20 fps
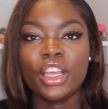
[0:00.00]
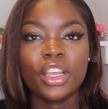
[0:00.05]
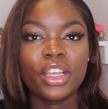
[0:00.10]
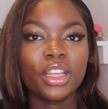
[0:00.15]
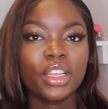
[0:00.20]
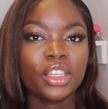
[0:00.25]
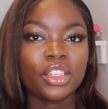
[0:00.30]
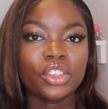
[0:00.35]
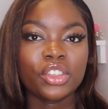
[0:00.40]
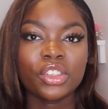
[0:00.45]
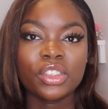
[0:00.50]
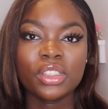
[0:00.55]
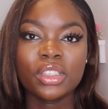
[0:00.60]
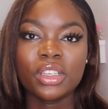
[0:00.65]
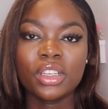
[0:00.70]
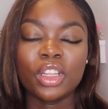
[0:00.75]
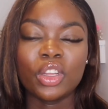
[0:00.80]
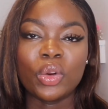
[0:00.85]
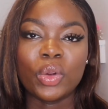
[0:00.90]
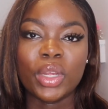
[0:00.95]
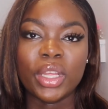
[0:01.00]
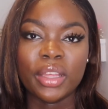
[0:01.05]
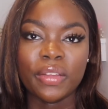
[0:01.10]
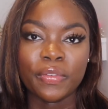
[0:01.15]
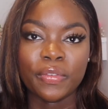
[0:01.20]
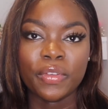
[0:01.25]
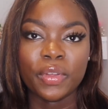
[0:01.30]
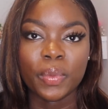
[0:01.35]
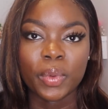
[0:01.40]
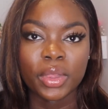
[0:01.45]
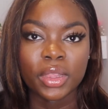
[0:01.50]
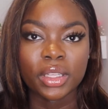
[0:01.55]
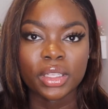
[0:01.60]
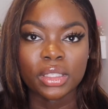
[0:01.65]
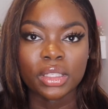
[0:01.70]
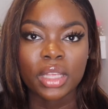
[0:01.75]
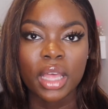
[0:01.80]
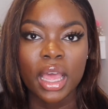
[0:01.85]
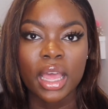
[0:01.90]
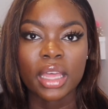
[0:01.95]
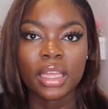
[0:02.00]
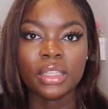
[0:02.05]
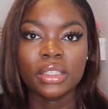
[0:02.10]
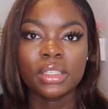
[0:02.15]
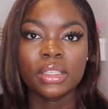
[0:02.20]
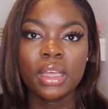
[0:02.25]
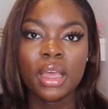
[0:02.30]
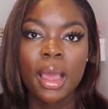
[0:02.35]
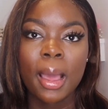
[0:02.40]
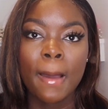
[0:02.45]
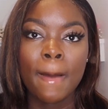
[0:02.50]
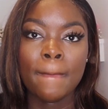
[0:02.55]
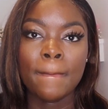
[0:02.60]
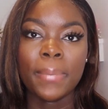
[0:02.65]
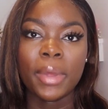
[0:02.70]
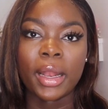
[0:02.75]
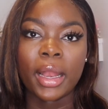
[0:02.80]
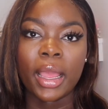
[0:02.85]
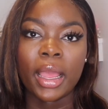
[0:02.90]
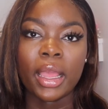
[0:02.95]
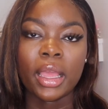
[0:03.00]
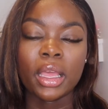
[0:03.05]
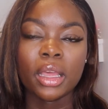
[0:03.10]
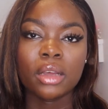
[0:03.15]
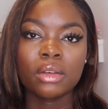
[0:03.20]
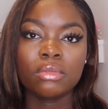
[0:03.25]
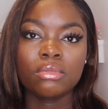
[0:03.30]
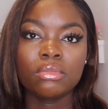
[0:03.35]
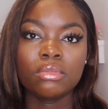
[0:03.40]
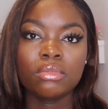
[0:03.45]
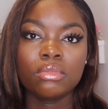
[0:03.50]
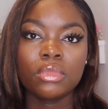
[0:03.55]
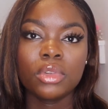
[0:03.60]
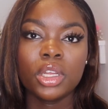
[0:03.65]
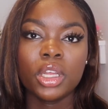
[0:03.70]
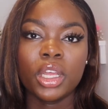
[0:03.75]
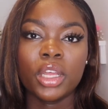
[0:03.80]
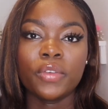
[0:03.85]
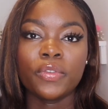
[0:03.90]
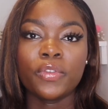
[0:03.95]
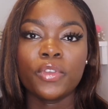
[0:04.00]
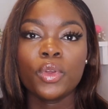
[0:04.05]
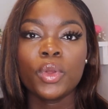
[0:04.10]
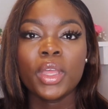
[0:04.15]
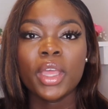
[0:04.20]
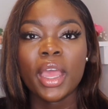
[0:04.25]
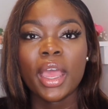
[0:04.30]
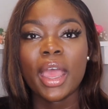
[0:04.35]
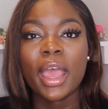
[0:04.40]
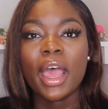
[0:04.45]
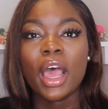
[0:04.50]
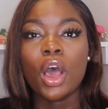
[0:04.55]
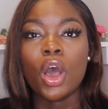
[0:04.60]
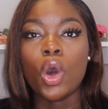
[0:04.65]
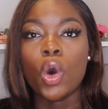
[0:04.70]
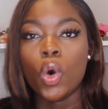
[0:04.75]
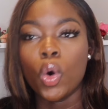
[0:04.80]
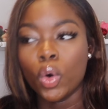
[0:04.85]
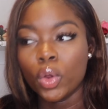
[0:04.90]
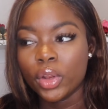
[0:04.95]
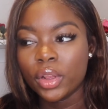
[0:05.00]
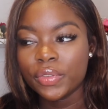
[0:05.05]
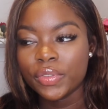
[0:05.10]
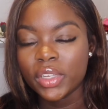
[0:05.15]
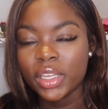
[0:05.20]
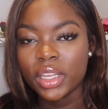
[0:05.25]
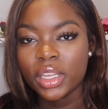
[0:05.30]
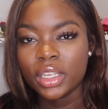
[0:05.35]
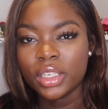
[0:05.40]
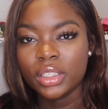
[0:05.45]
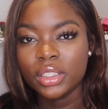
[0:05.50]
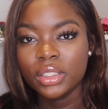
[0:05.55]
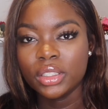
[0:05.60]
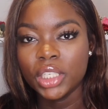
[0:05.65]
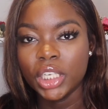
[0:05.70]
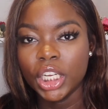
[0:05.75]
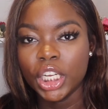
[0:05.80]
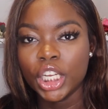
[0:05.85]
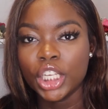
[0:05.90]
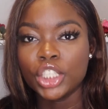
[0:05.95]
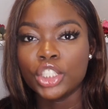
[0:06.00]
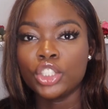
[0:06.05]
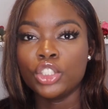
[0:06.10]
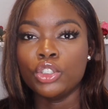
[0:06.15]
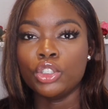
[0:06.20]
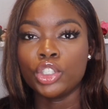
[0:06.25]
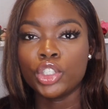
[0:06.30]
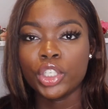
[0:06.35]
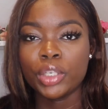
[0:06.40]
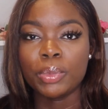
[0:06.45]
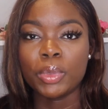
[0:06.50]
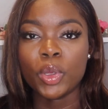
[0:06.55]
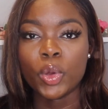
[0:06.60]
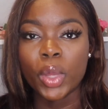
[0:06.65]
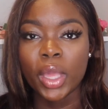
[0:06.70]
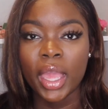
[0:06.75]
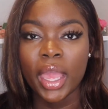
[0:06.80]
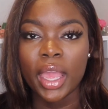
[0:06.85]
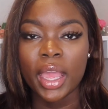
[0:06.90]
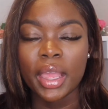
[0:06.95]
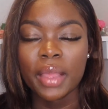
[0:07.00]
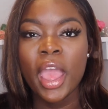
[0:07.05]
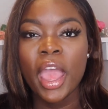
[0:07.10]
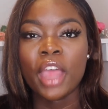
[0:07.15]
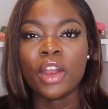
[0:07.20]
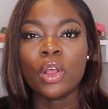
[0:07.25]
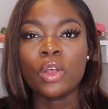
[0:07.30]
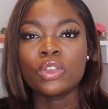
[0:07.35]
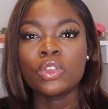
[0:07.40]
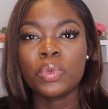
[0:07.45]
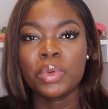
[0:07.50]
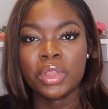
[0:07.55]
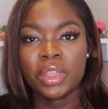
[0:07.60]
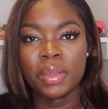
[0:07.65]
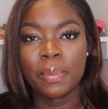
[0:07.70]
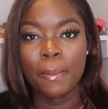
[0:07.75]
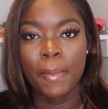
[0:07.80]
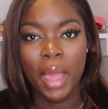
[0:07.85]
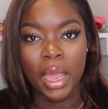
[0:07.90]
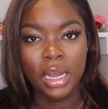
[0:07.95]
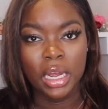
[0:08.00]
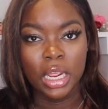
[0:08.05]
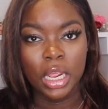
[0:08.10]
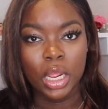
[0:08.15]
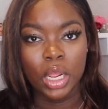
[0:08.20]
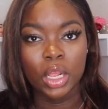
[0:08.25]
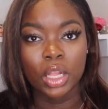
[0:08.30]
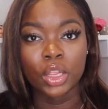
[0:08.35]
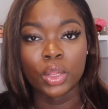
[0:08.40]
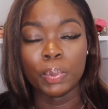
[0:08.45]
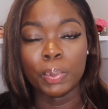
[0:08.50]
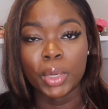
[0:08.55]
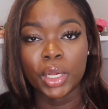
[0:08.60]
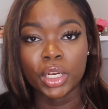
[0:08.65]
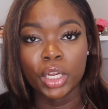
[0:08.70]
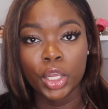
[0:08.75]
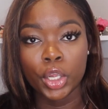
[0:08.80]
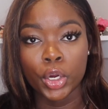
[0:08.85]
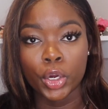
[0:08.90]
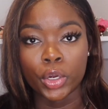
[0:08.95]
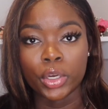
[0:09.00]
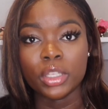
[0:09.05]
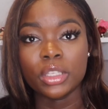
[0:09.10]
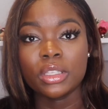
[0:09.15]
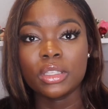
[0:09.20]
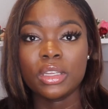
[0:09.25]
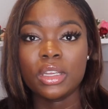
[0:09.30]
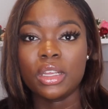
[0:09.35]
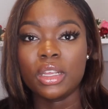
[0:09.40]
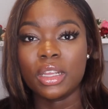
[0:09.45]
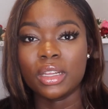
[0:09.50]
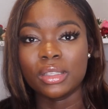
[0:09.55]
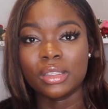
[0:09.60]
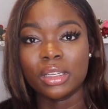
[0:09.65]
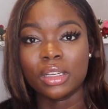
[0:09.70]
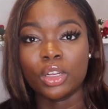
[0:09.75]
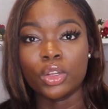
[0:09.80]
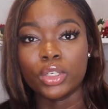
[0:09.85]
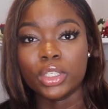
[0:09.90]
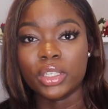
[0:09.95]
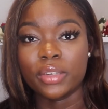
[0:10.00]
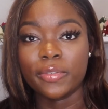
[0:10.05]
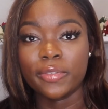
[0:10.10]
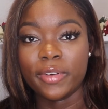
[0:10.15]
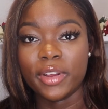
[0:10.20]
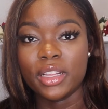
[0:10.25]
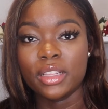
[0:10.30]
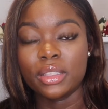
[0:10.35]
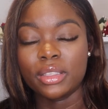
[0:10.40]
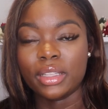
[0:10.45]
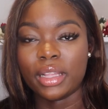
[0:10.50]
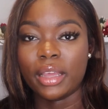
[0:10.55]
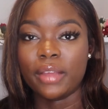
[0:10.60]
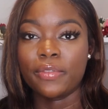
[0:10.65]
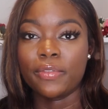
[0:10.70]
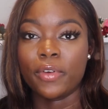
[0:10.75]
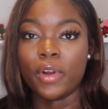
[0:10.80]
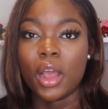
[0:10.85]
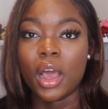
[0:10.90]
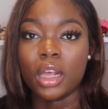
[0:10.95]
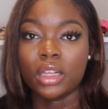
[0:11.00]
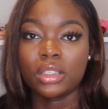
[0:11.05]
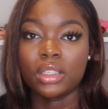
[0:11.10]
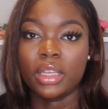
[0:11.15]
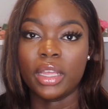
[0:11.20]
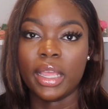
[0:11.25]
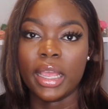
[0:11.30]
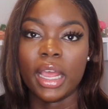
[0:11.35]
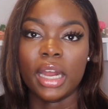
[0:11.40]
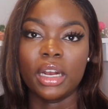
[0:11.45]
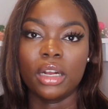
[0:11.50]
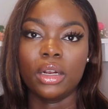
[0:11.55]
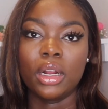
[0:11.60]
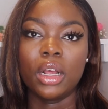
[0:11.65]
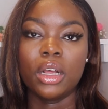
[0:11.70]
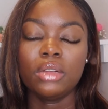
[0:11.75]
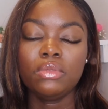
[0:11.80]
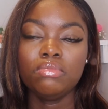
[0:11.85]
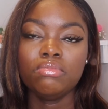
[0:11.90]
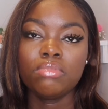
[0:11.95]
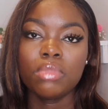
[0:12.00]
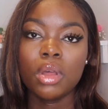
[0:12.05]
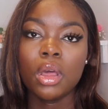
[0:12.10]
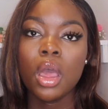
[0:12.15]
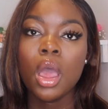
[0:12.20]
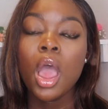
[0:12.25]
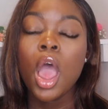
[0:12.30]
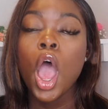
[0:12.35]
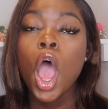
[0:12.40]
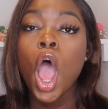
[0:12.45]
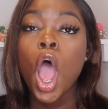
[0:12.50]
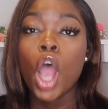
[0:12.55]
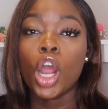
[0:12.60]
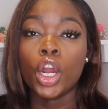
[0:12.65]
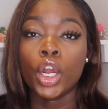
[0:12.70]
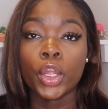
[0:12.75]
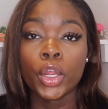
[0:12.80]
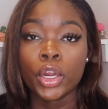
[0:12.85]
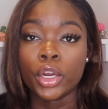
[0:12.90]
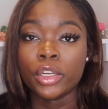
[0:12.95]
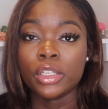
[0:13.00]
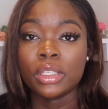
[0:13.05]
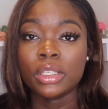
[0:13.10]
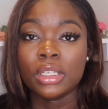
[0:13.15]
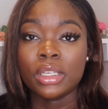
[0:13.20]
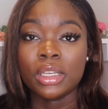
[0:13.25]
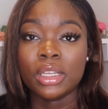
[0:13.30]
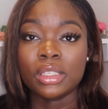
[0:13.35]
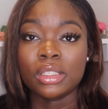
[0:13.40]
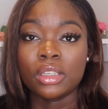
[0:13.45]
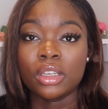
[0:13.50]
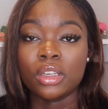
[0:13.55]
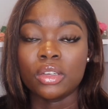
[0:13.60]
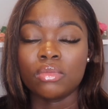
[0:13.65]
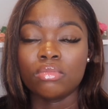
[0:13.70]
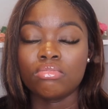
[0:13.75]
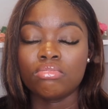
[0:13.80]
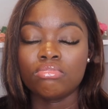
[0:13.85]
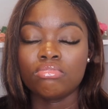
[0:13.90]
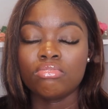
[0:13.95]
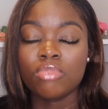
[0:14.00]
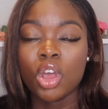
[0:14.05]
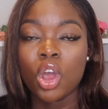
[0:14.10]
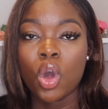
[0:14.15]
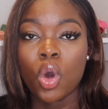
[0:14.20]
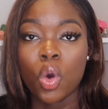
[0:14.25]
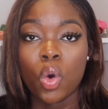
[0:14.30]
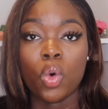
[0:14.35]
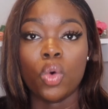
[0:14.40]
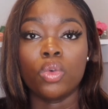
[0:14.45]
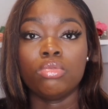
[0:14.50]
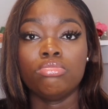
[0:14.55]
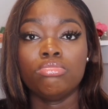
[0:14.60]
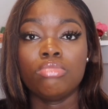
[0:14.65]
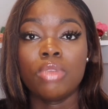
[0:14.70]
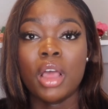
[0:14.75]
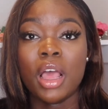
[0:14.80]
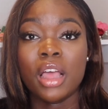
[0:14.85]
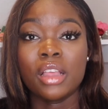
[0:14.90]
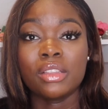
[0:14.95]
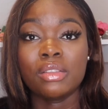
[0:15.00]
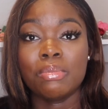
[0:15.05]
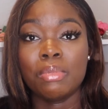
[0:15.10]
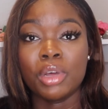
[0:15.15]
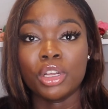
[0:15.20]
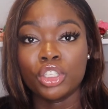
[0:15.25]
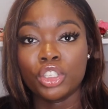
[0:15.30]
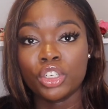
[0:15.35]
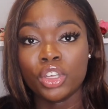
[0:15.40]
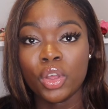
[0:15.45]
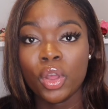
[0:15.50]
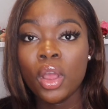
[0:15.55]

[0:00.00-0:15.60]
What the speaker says: It's just a little iffy with the size, but like if you get a hold of it, you should be okay. And also with the money currency, it's a little different. Like for us in Canada, our currency doesn't hold as much